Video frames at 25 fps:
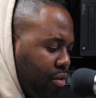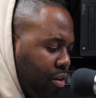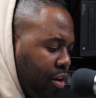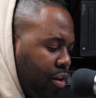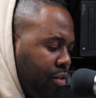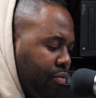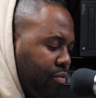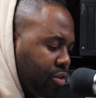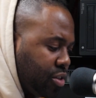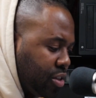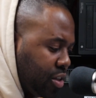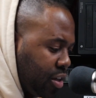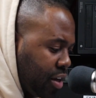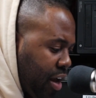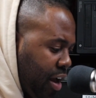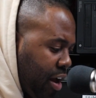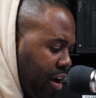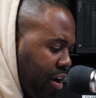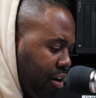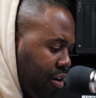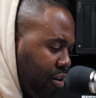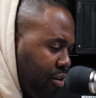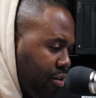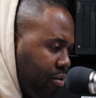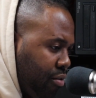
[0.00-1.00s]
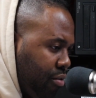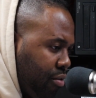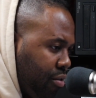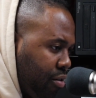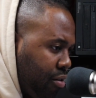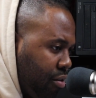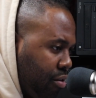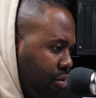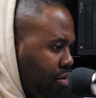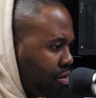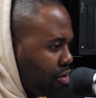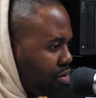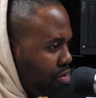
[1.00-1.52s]
leaving Chicago,
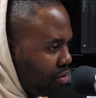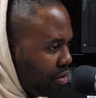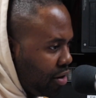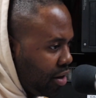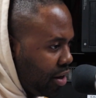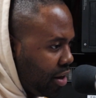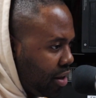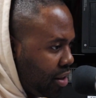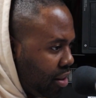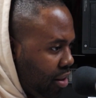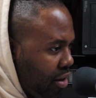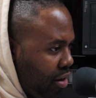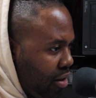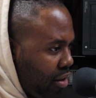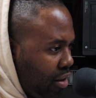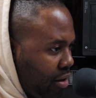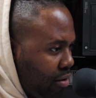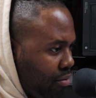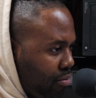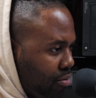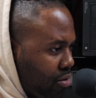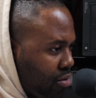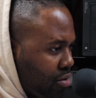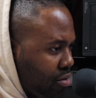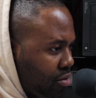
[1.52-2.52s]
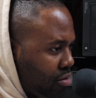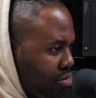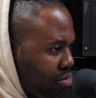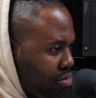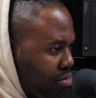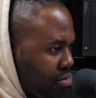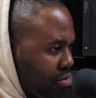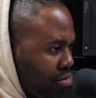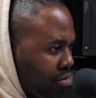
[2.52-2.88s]
going to LA? Like, what's...